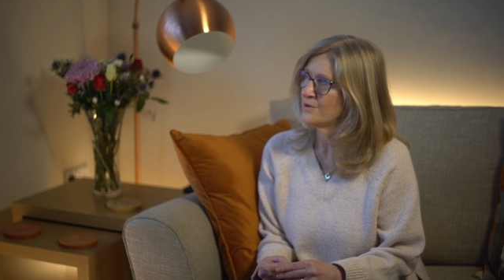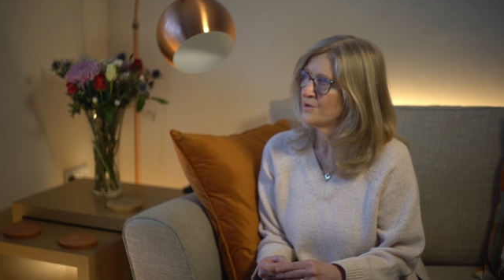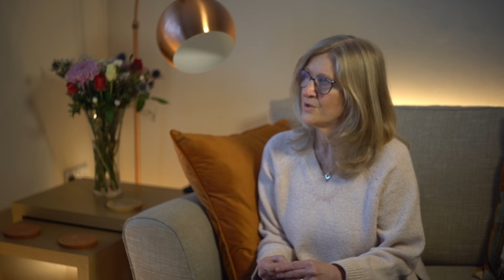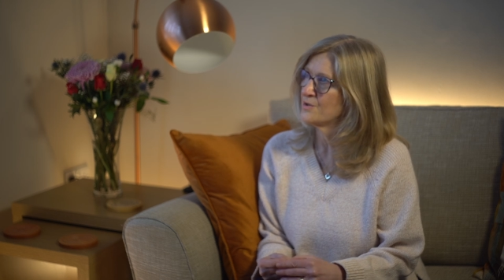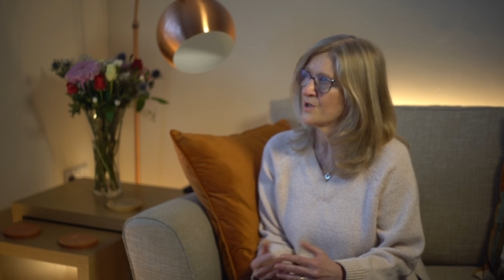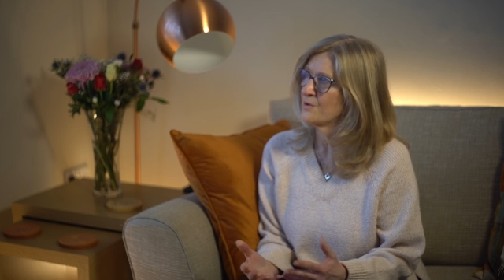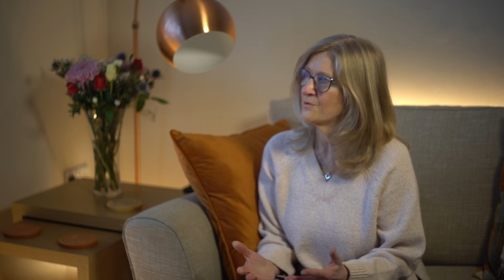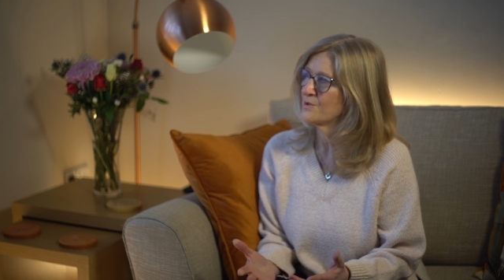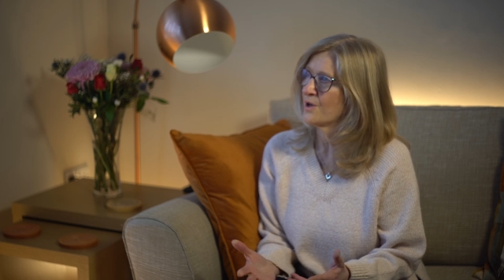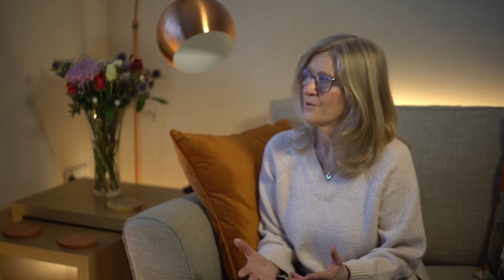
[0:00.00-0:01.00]
you
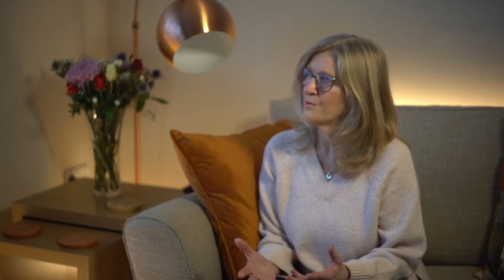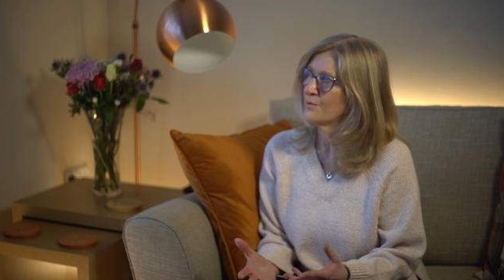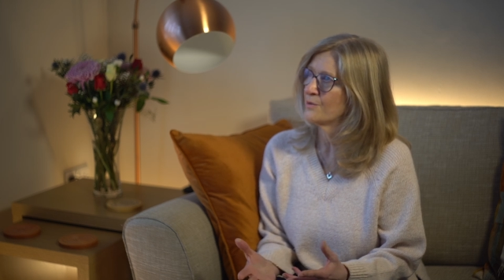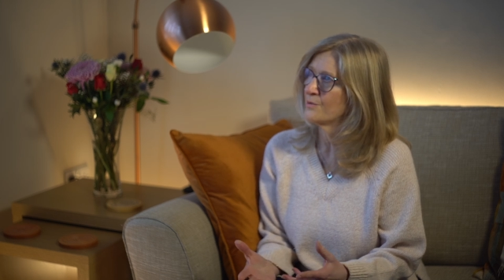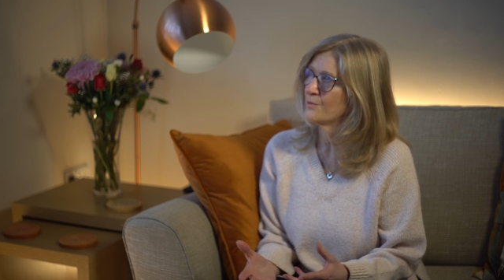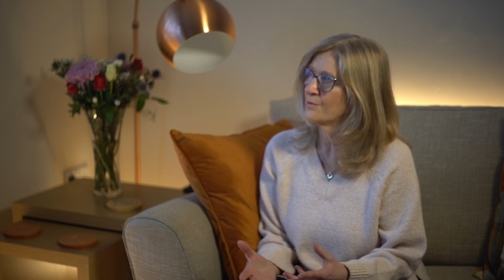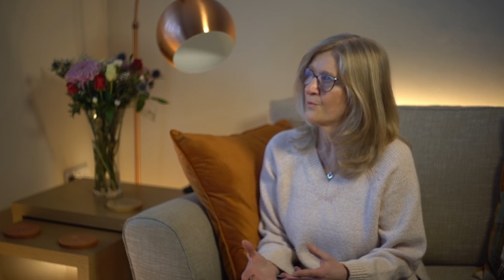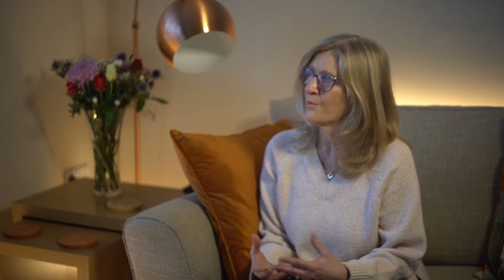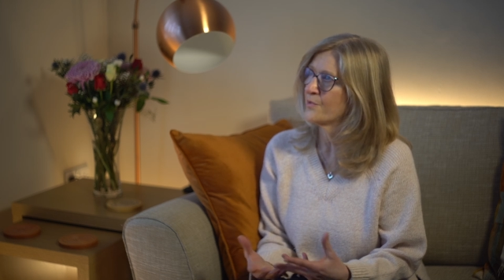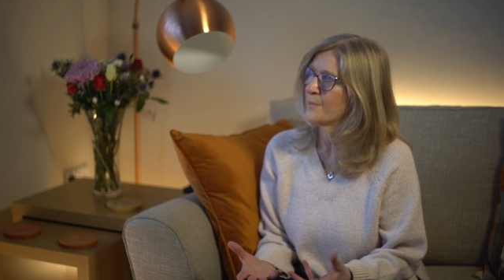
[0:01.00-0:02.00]
don't know
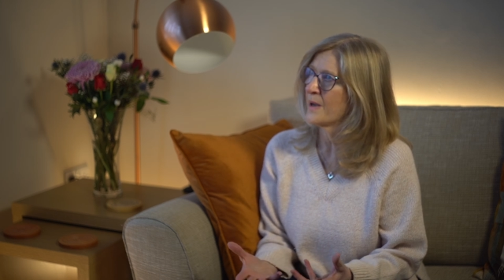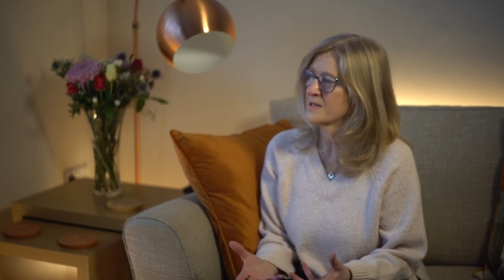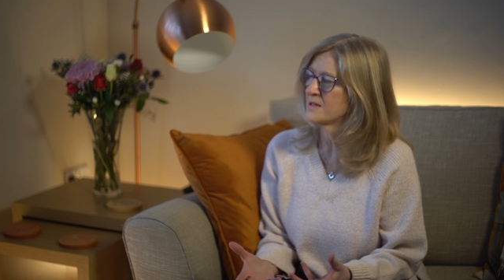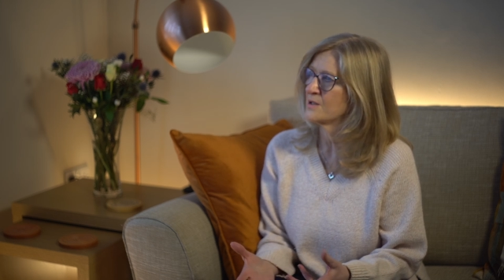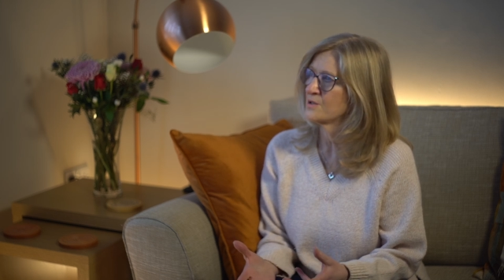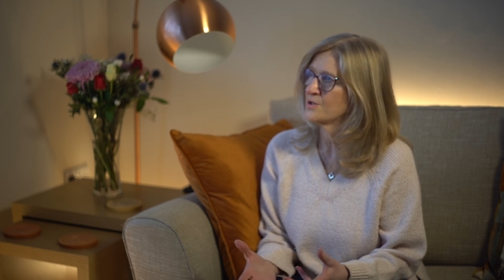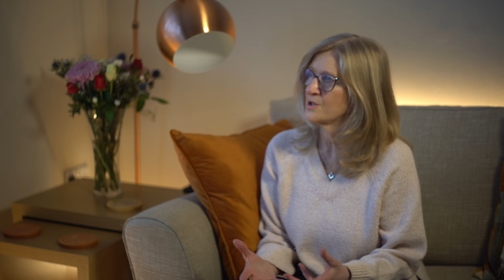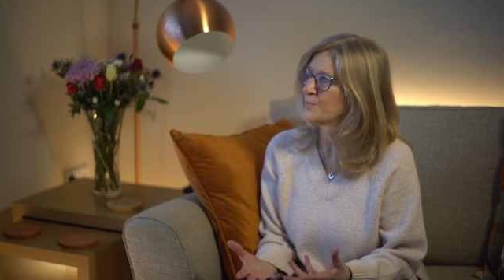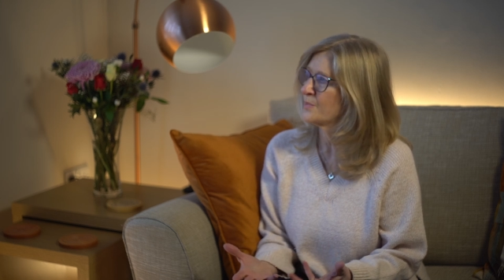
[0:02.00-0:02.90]
the best thing to do,